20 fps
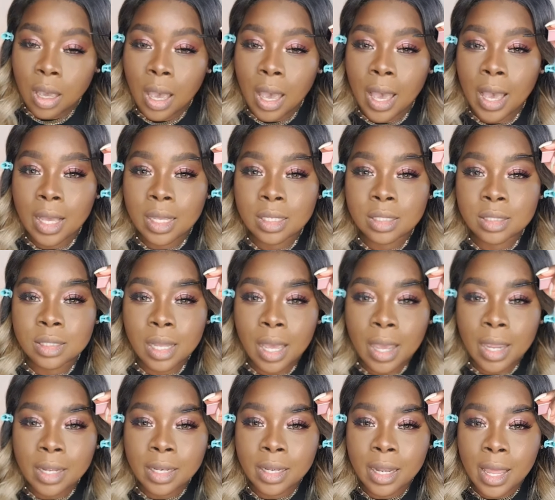And
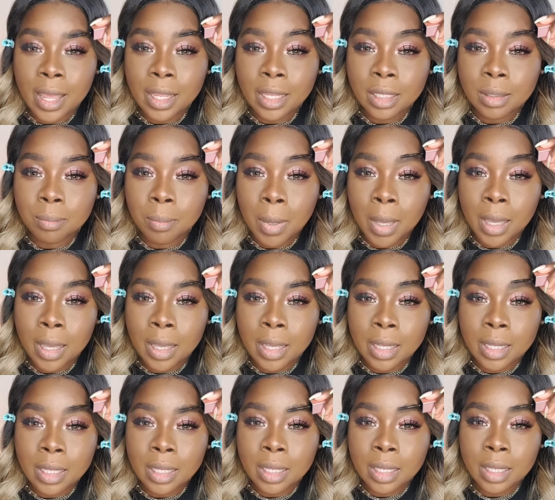I like
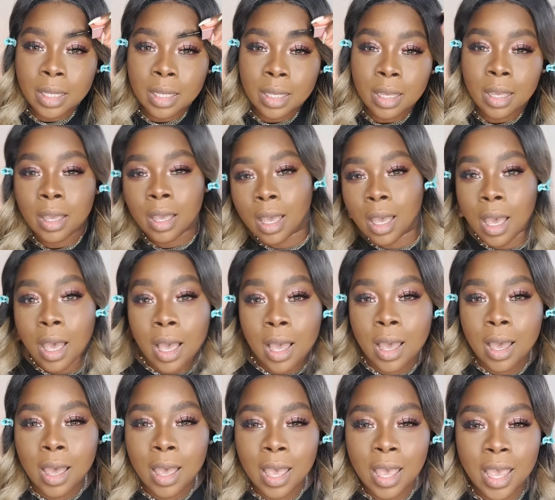my
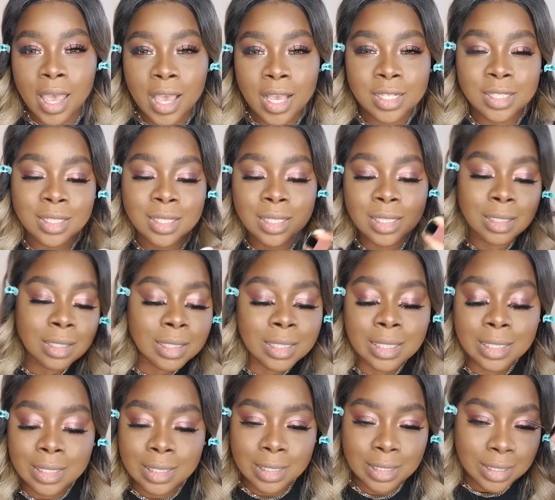hair to
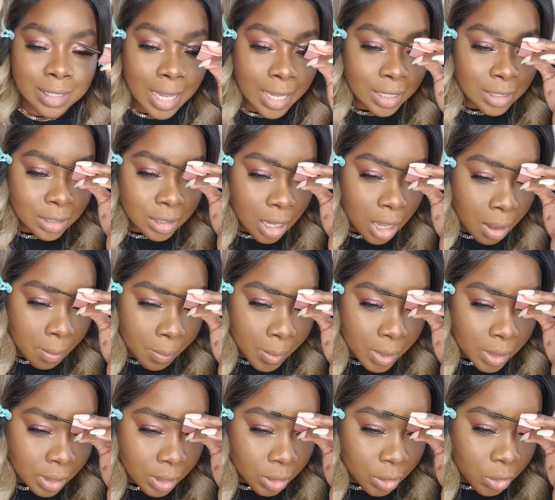stand up
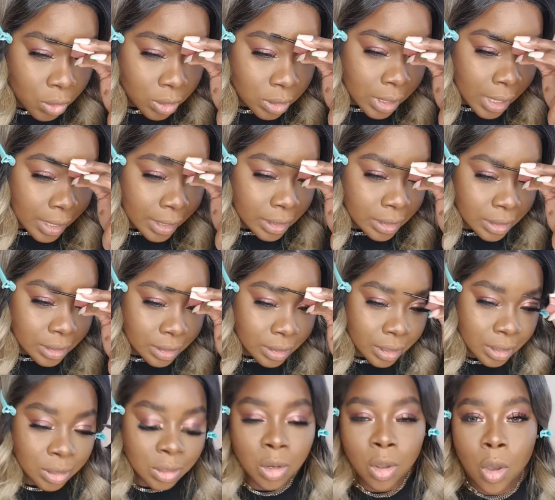and look all nice
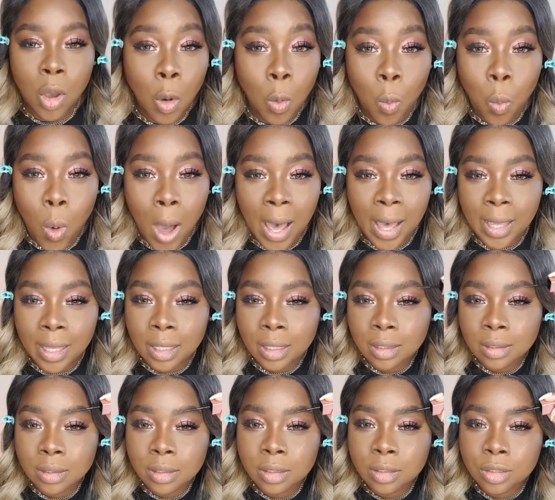and
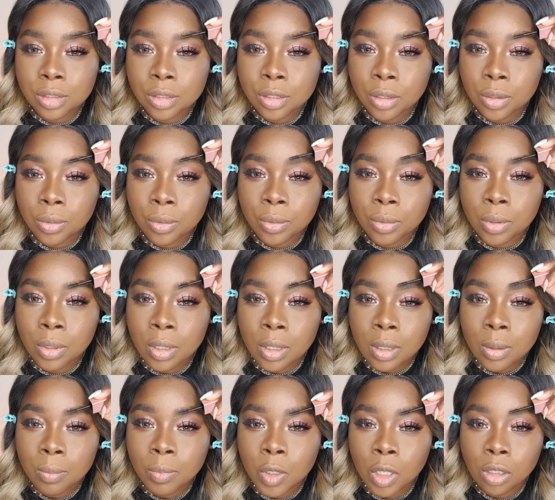wild. So
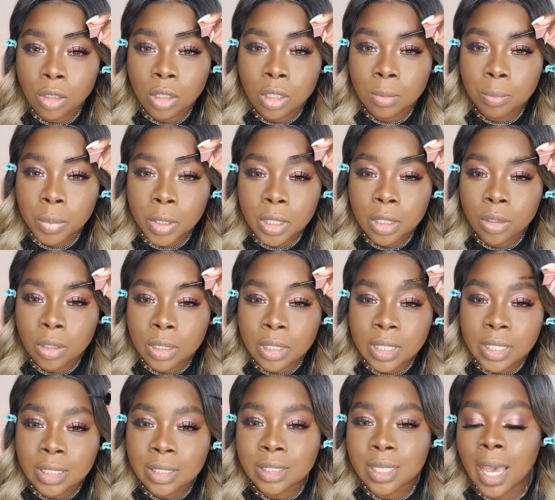I'm not going to put it on
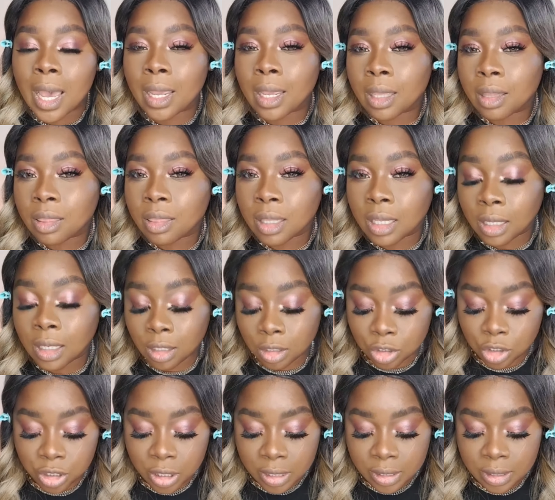the entire thing,
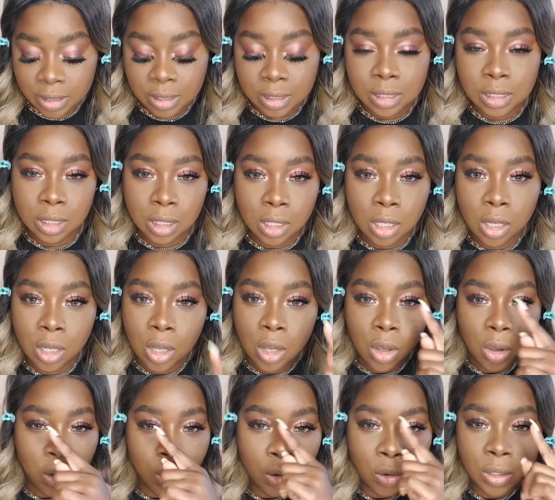just
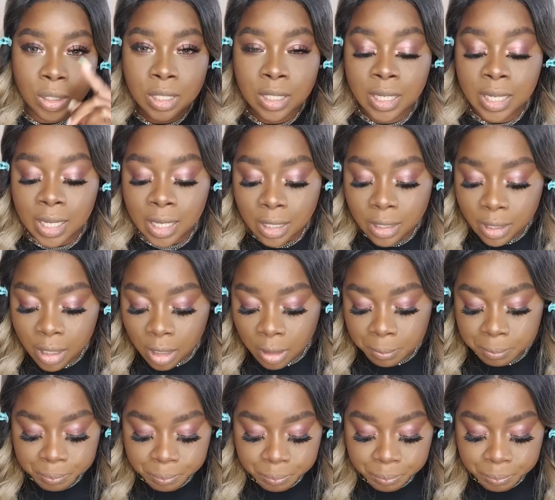on the inner.